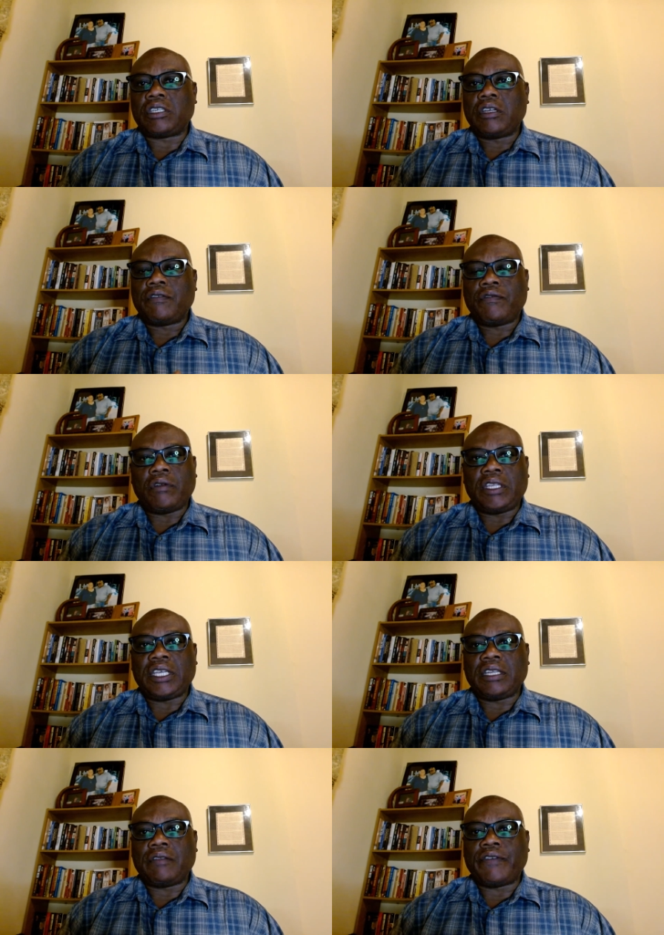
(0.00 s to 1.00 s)
For legal
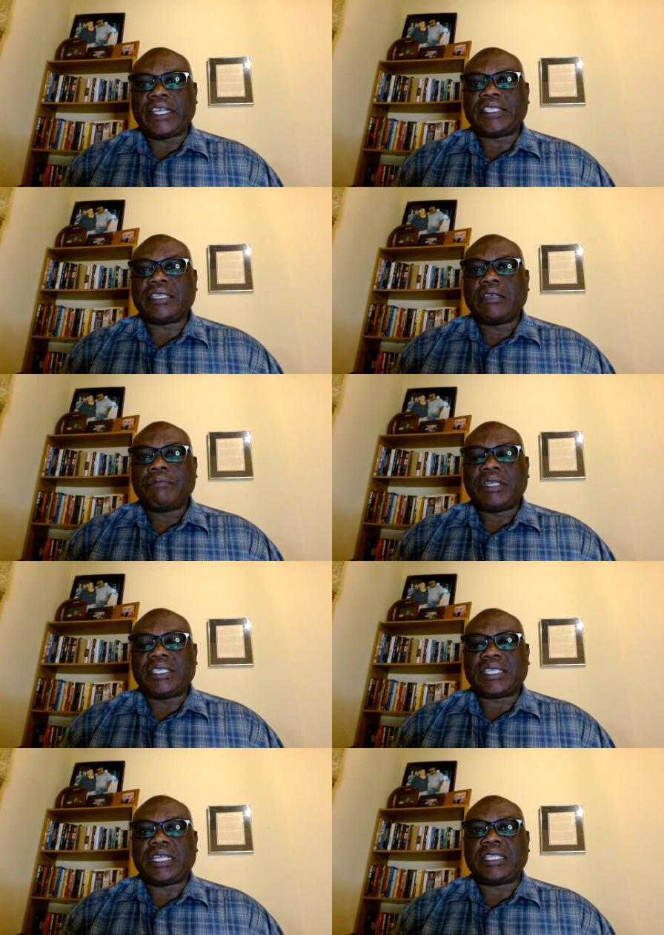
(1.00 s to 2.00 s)
advice, please
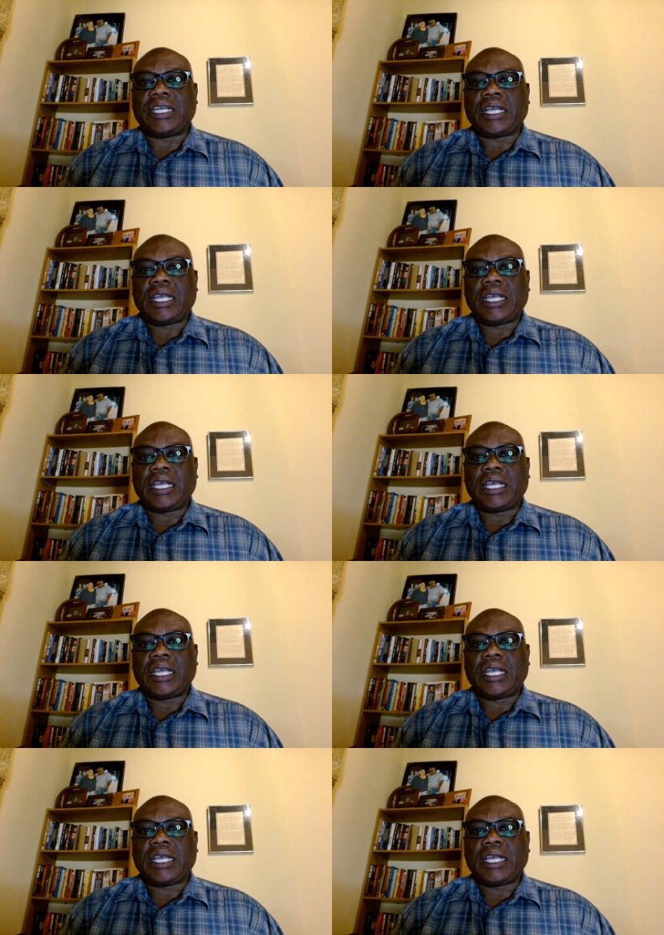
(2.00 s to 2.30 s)
contact